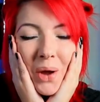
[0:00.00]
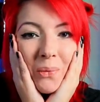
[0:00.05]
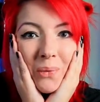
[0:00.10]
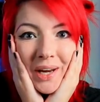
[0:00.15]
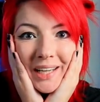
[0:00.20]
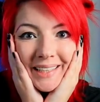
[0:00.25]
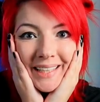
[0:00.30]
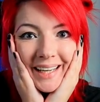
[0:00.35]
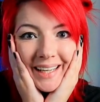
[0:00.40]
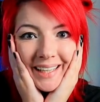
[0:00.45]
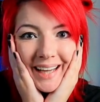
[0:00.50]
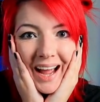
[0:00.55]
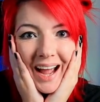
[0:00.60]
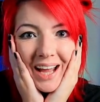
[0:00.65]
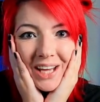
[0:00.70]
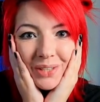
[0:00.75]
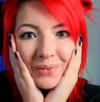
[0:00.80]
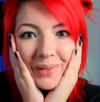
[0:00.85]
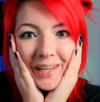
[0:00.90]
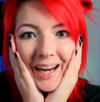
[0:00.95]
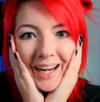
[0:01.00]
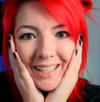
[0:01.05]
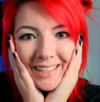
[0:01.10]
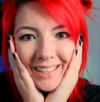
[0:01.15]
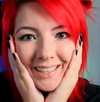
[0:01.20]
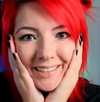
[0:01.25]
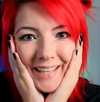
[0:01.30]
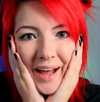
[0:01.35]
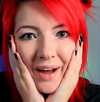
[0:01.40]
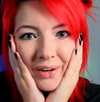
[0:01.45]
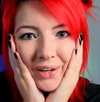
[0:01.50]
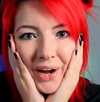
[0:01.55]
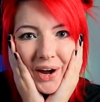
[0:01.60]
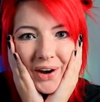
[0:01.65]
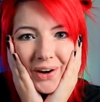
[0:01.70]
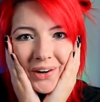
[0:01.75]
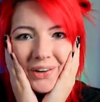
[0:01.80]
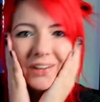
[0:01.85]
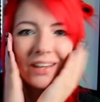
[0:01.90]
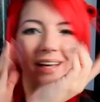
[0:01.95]
We did it, guys. We got a discount
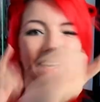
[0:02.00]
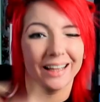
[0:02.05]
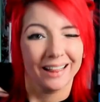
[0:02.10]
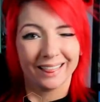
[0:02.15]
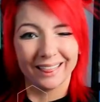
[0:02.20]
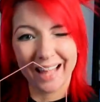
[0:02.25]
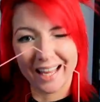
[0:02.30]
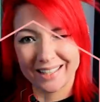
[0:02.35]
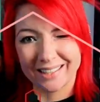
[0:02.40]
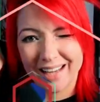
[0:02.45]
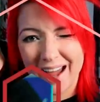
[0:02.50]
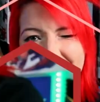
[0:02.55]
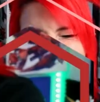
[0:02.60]
code. Let's